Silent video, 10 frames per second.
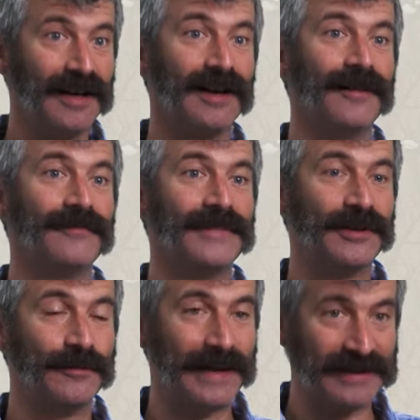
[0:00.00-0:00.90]
Um, you
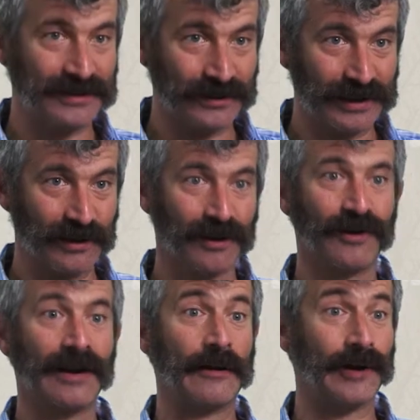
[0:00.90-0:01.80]
know, bacteria
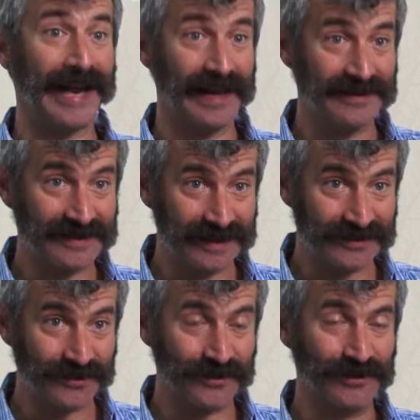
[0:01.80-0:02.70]
are our
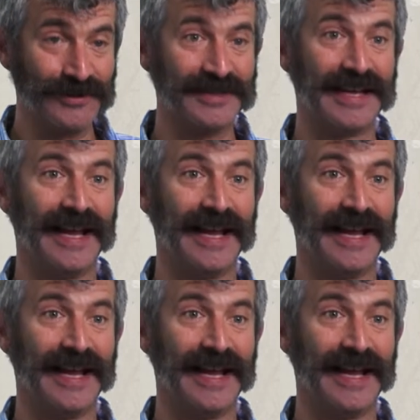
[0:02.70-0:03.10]
ancestors,